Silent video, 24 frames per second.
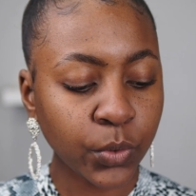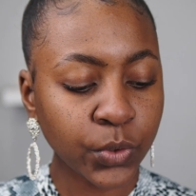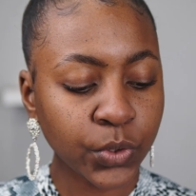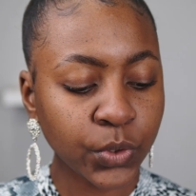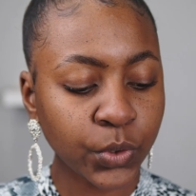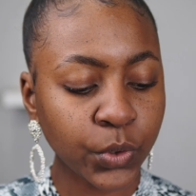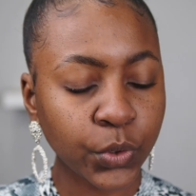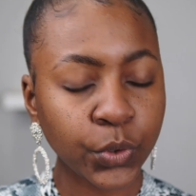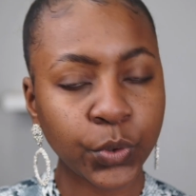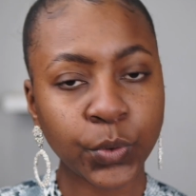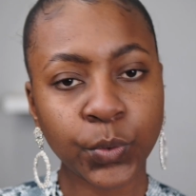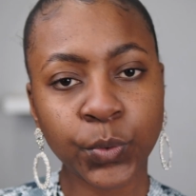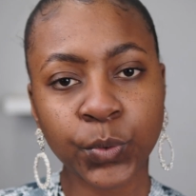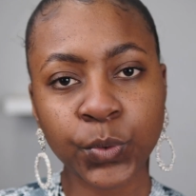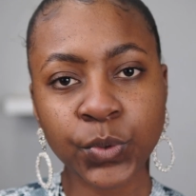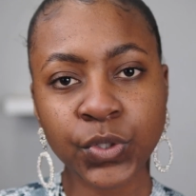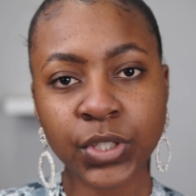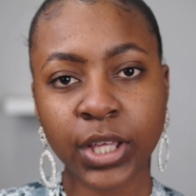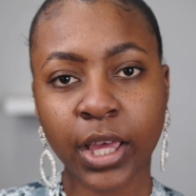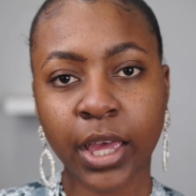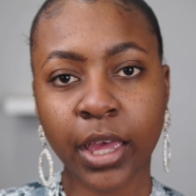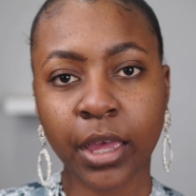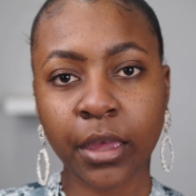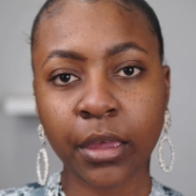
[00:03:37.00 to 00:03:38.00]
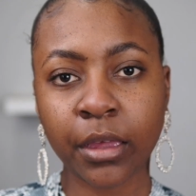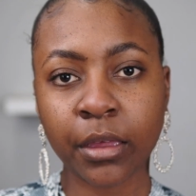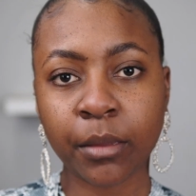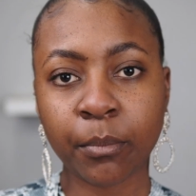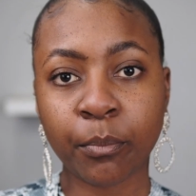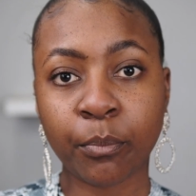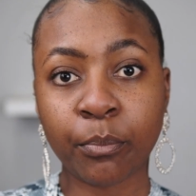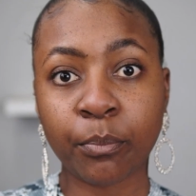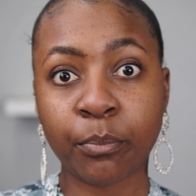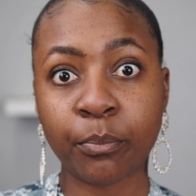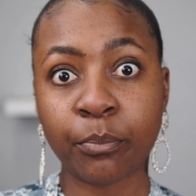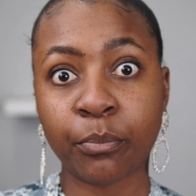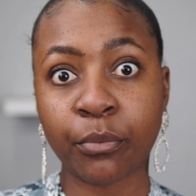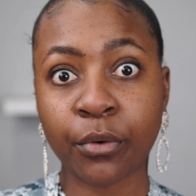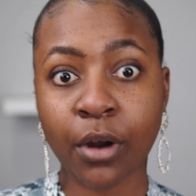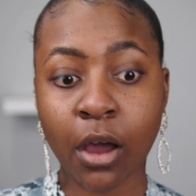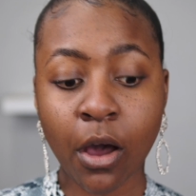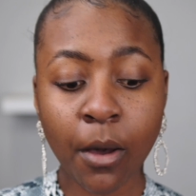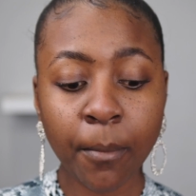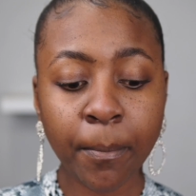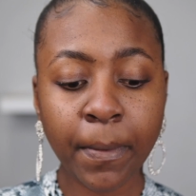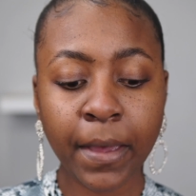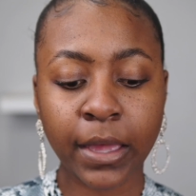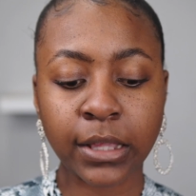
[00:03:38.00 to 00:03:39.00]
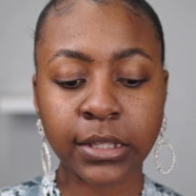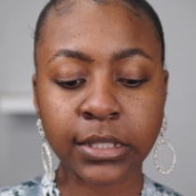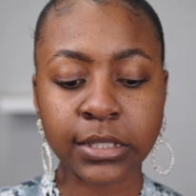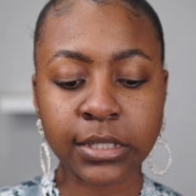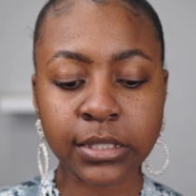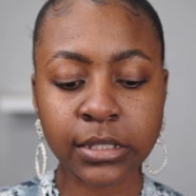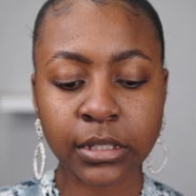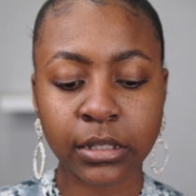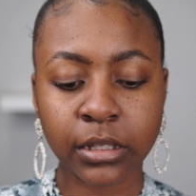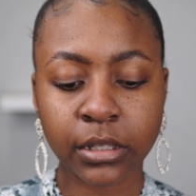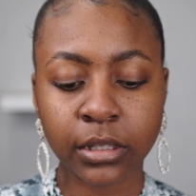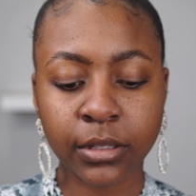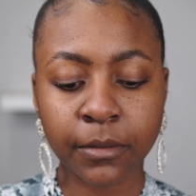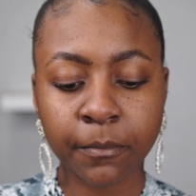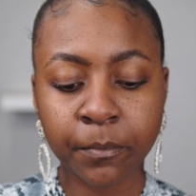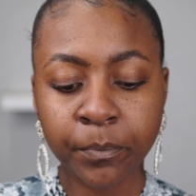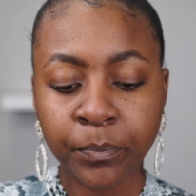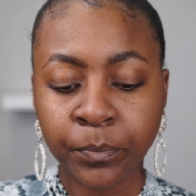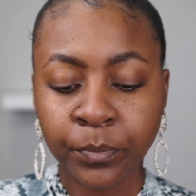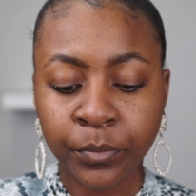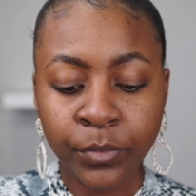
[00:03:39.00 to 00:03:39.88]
also use a brow pencil,